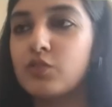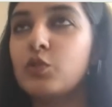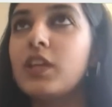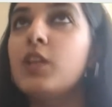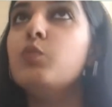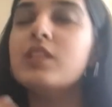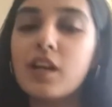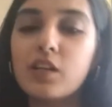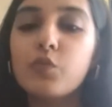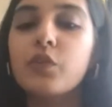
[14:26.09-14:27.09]
So then we
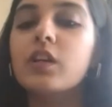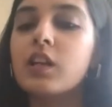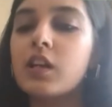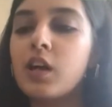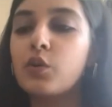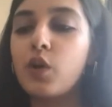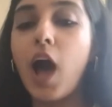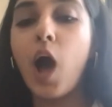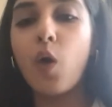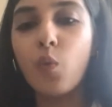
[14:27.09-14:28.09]
started figuring out
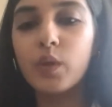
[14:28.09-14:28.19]
how